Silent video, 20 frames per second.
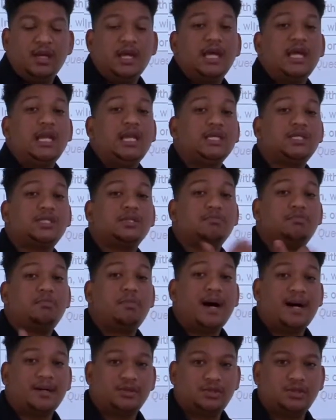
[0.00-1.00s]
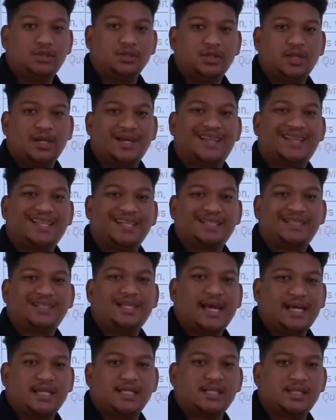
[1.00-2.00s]
It is about the
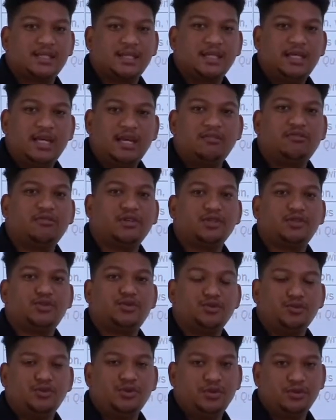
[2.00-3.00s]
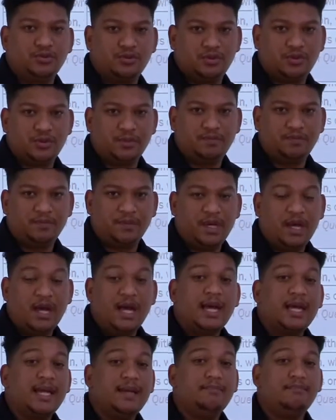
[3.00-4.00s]
text given to you.
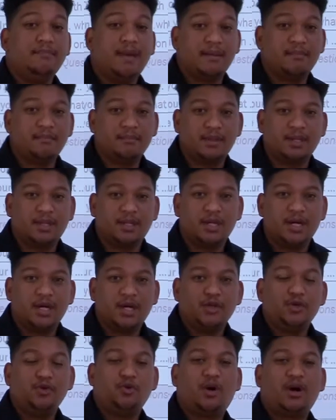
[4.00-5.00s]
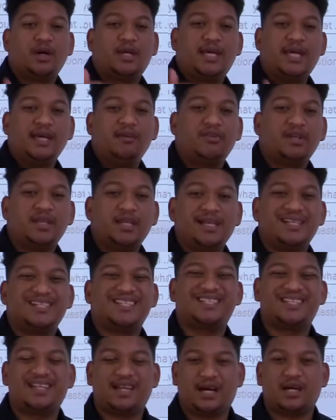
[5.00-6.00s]
Remember, you are given the
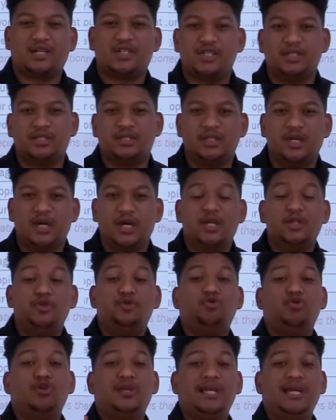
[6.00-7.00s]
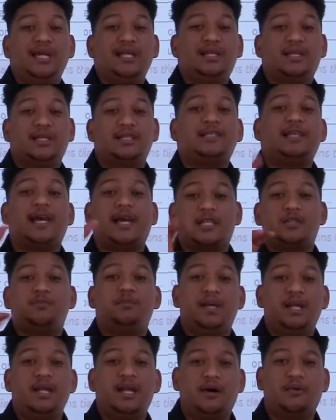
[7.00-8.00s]
instruction to read the text
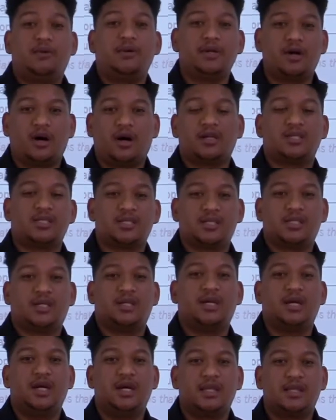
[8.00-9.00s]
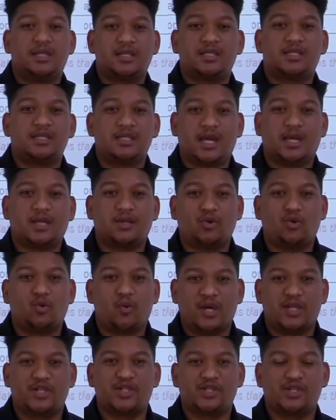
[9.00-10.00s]
below and answer the set
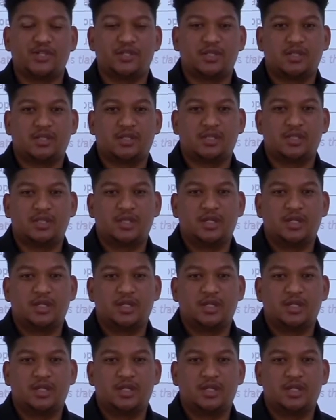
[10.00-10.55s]
questions.